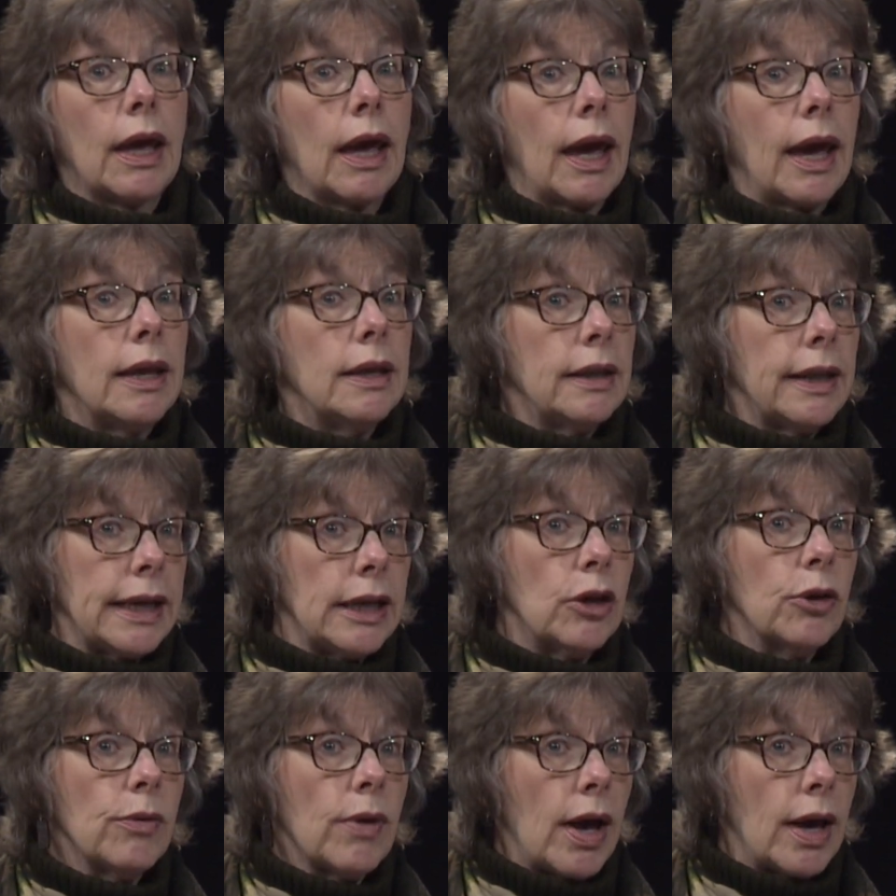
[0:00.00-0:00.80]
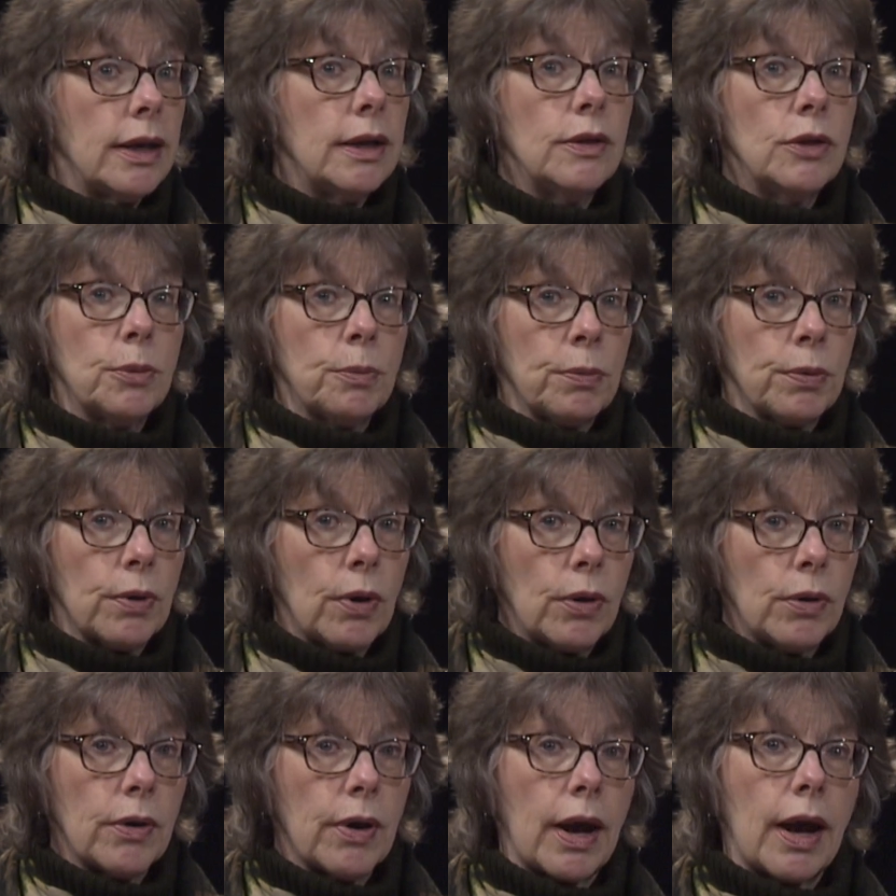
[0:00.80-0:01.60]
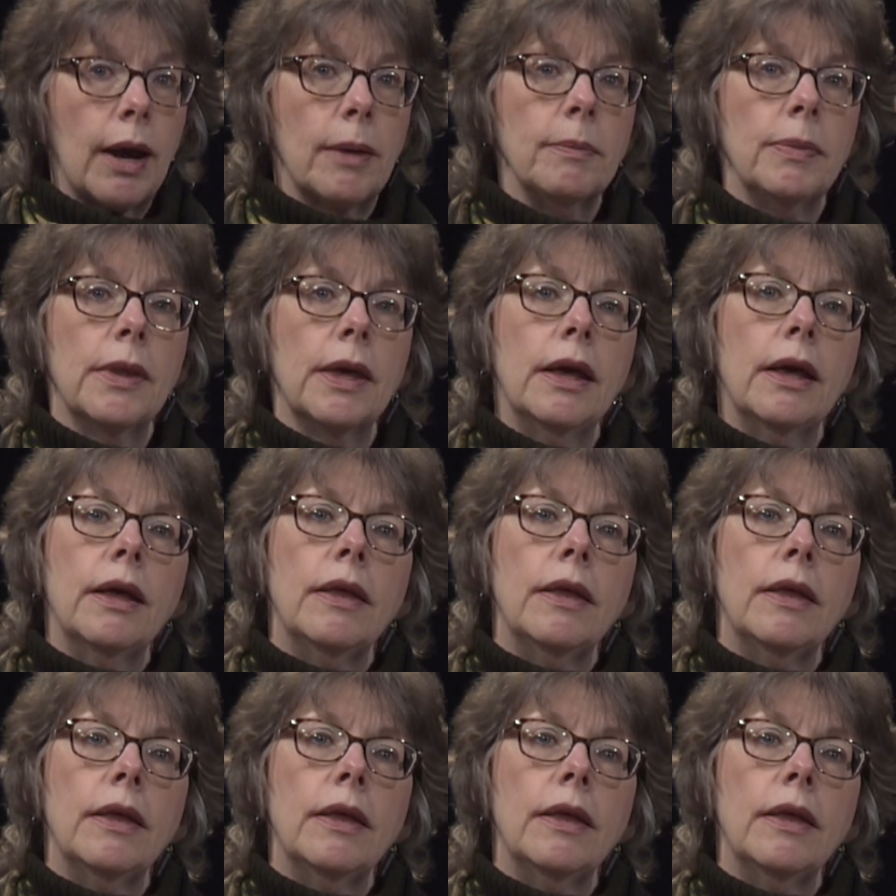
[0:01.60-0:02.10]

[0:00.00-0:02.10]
And later on in the program,